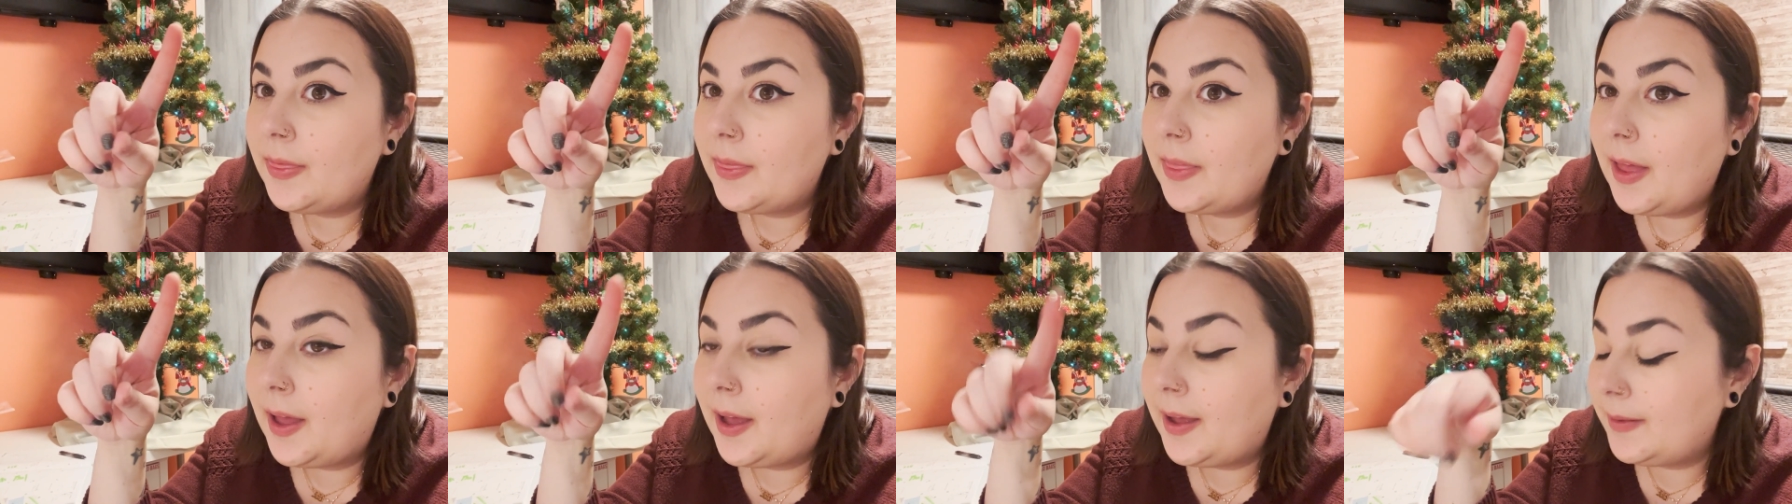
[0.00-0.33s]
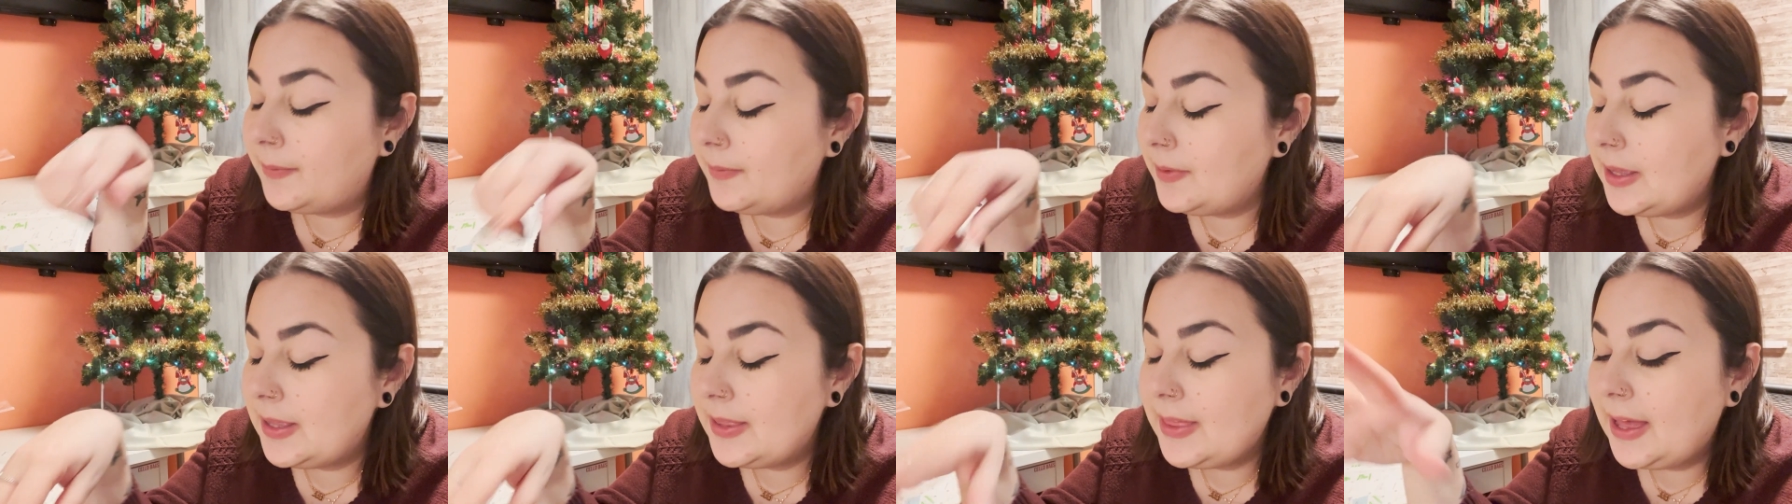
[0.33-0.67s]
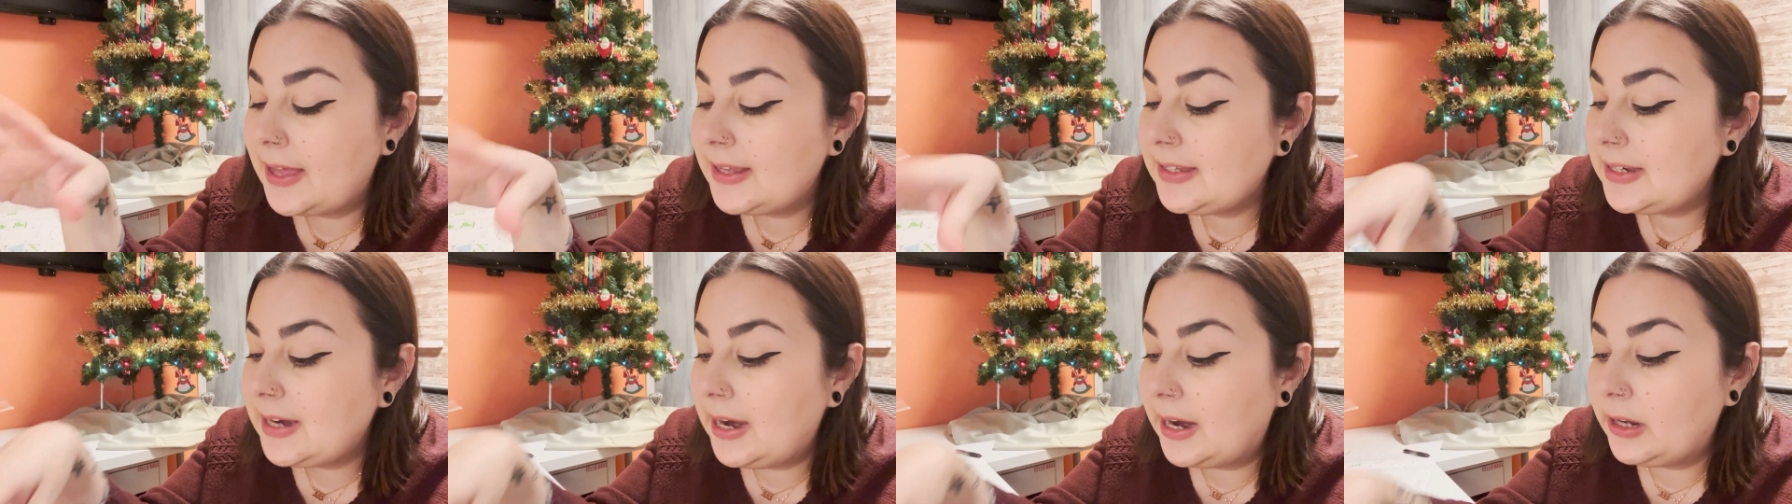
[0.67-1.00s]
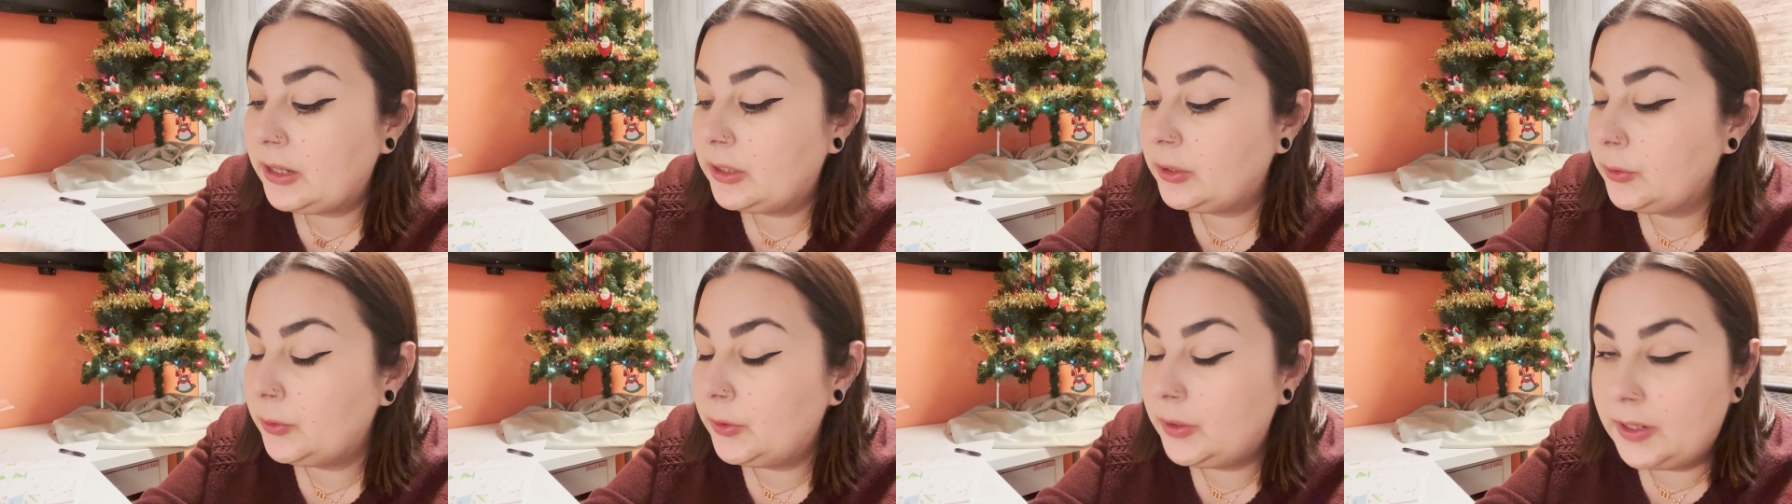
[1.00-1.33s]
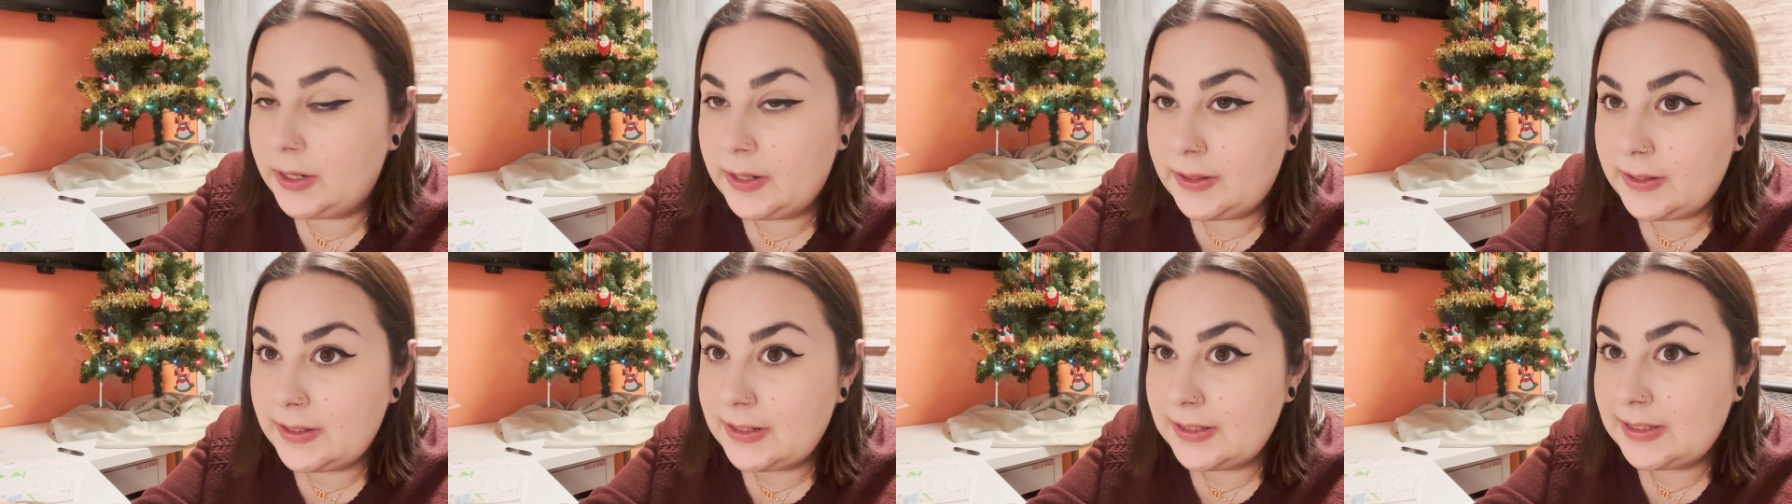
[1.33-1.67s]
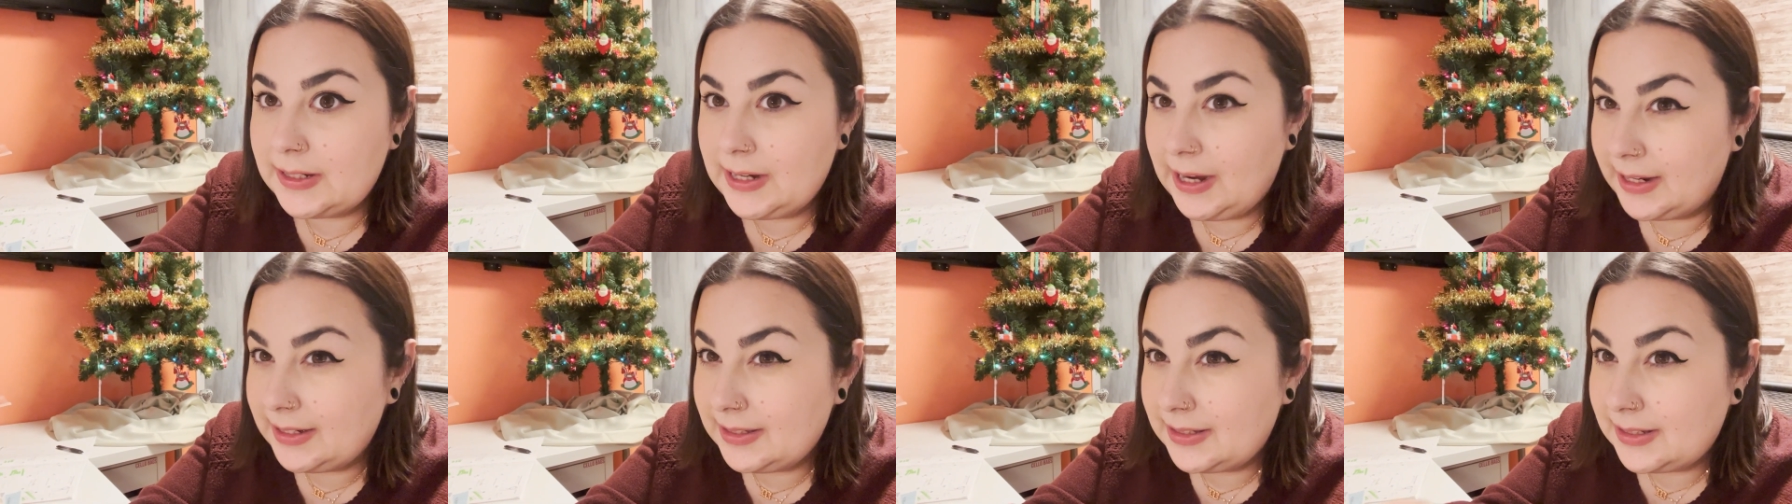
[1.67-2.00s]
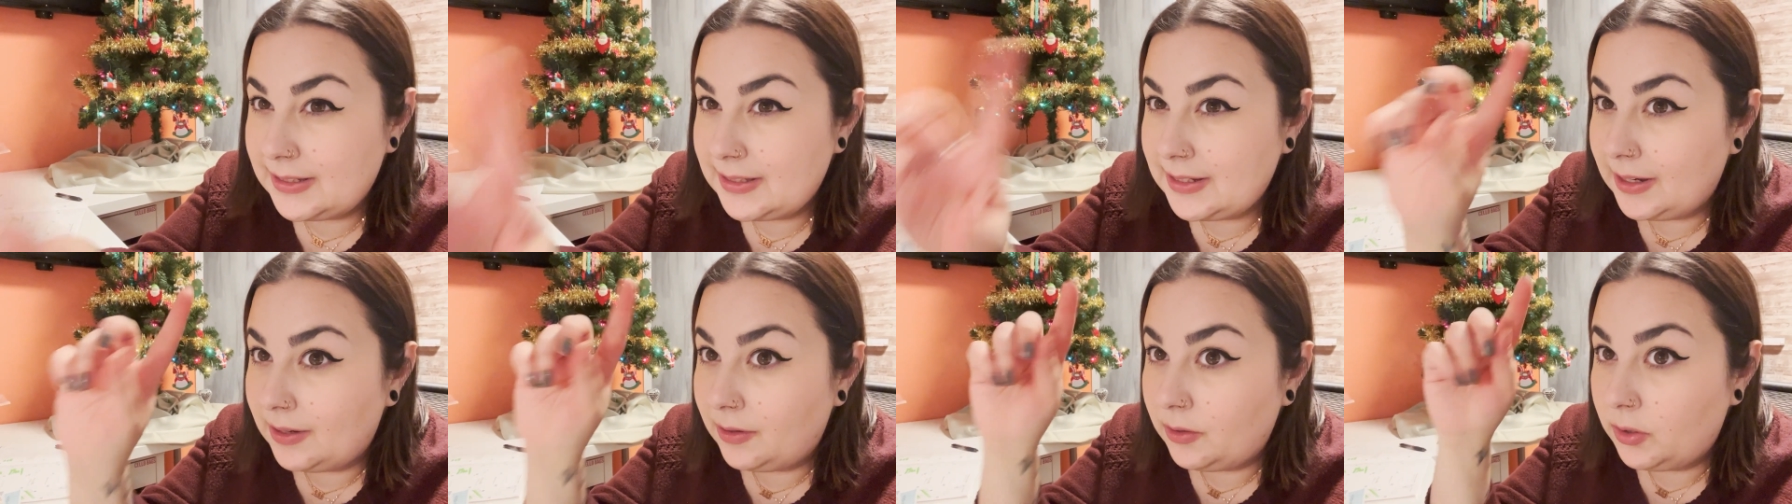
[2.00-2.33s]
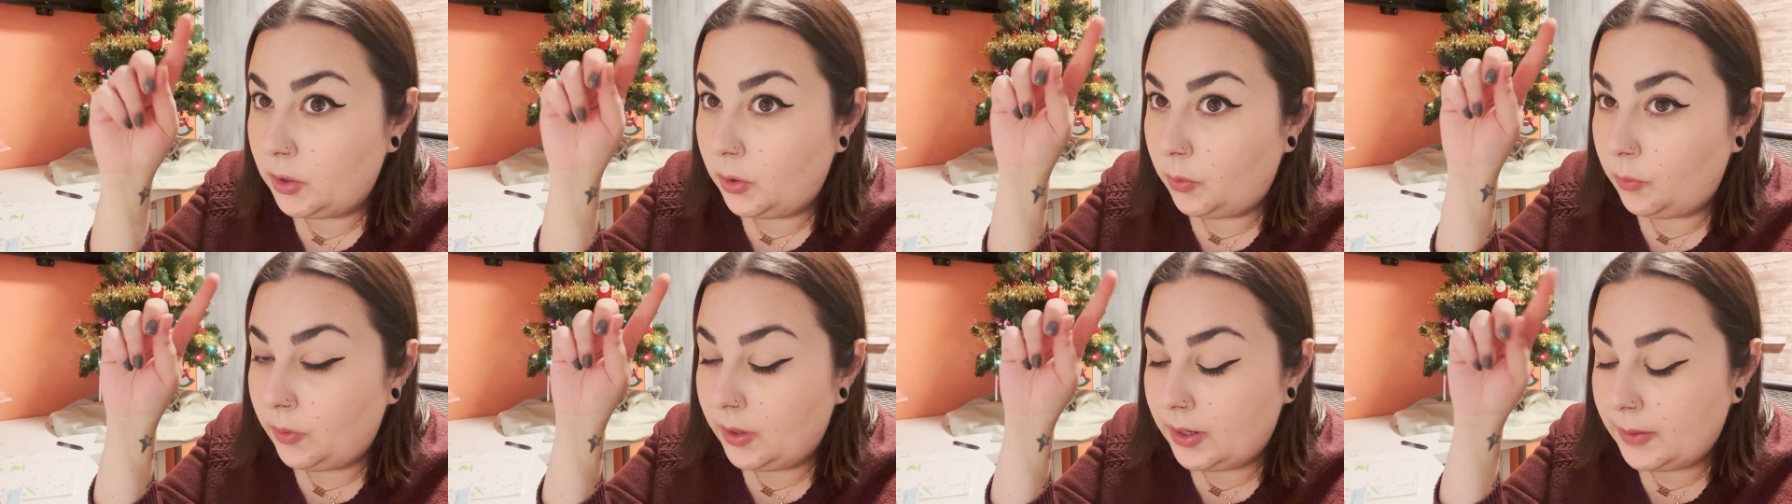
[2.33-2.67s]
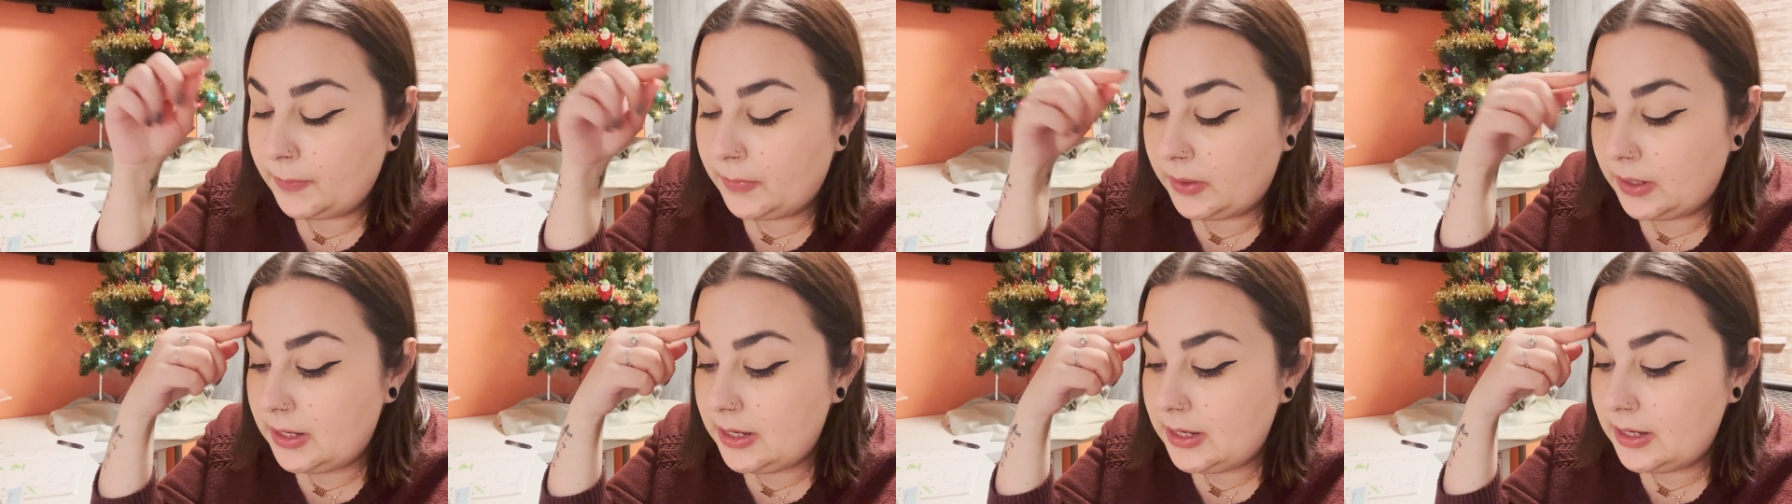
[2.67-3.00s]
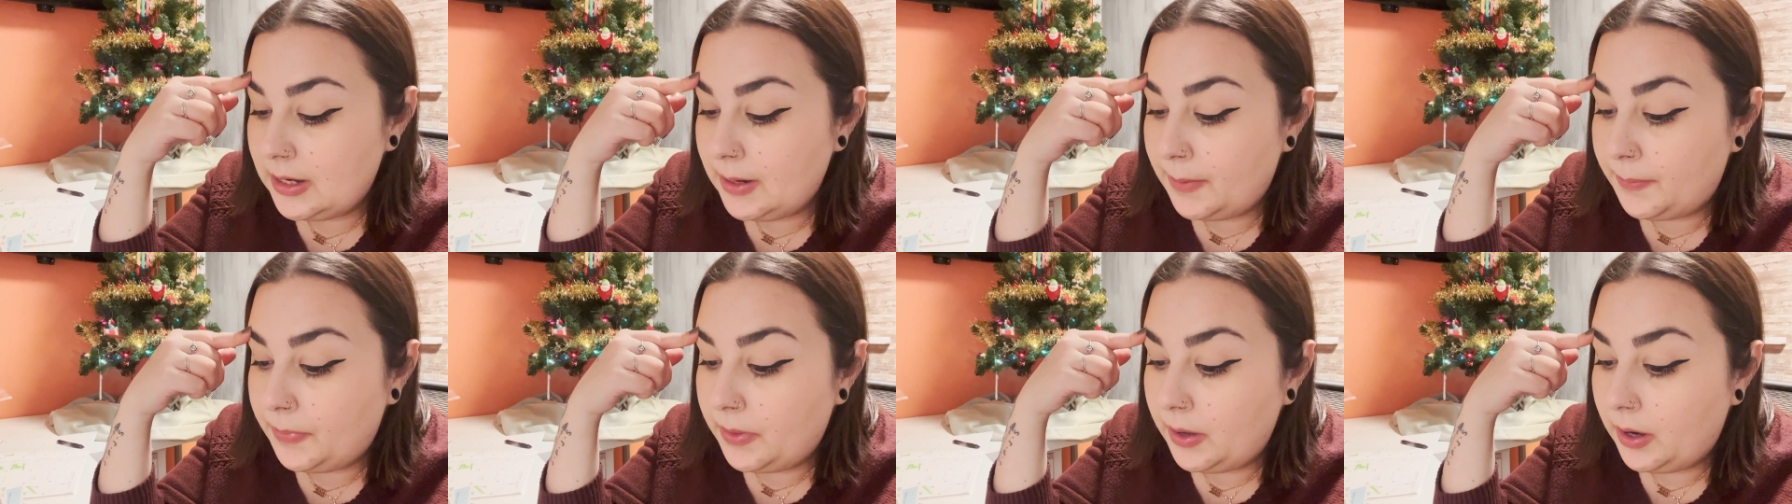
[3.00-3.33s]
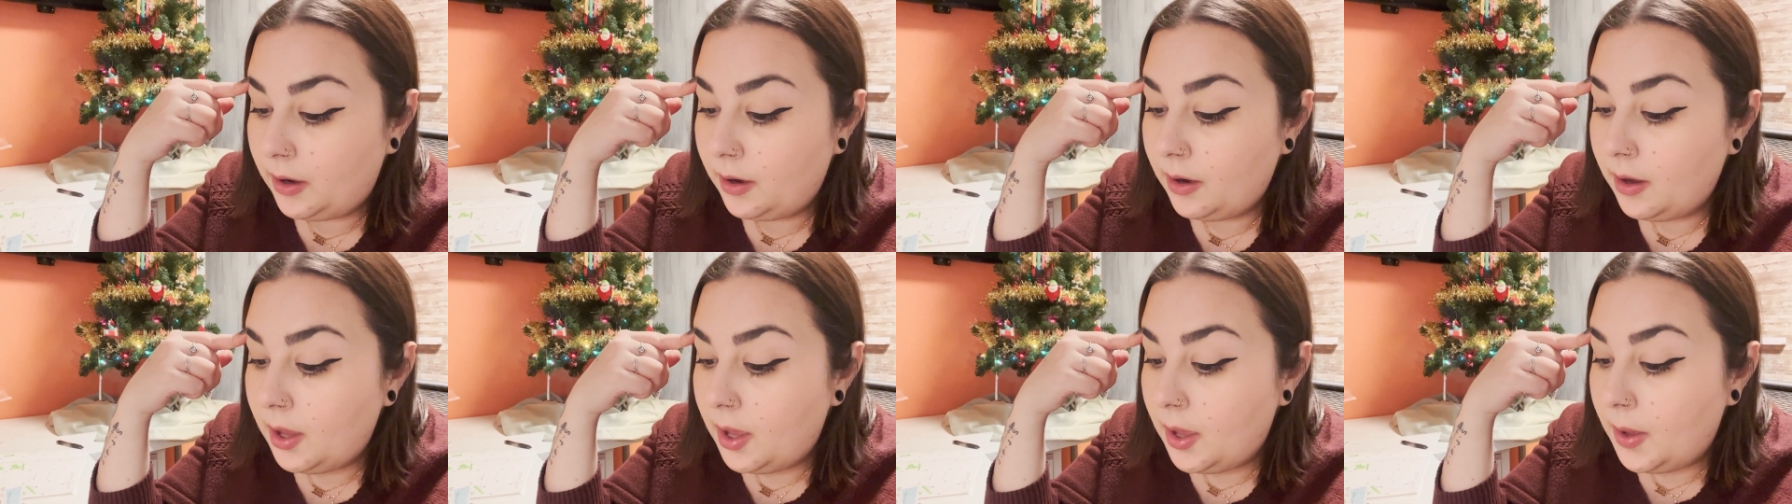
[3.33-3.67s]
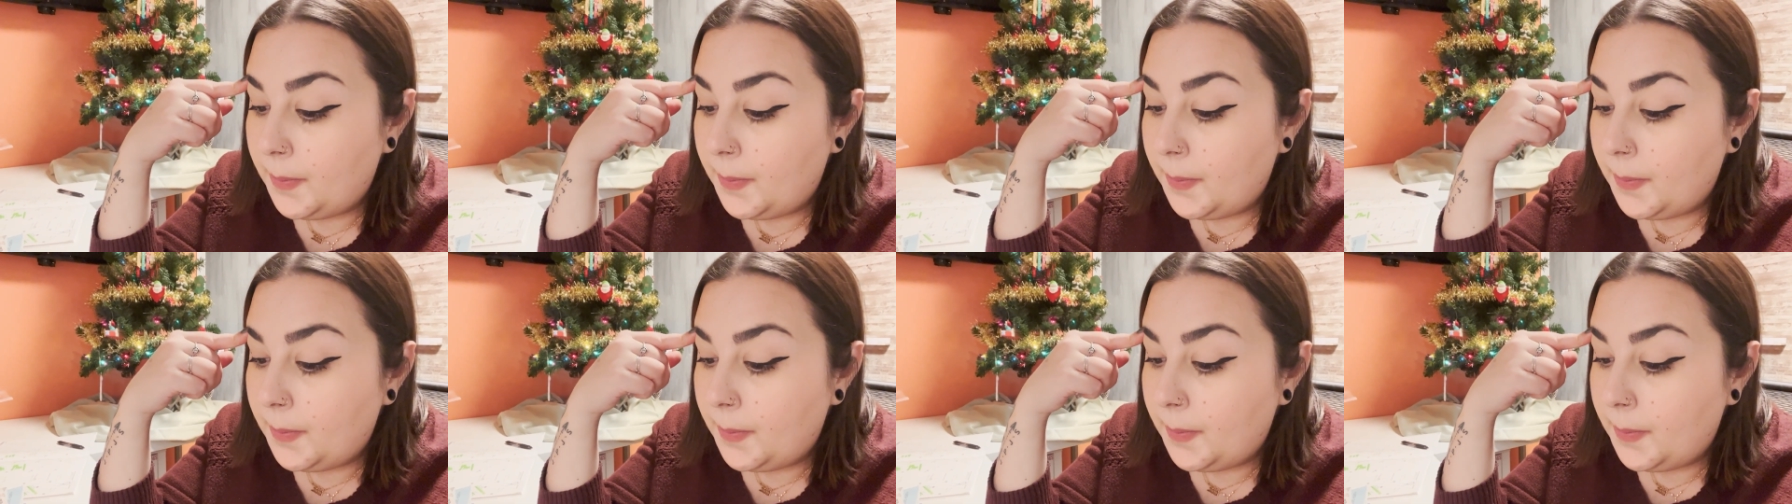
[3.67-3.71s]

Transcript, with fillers: uh, that's not included in these stats because I don't know what I'm gonna eat up there.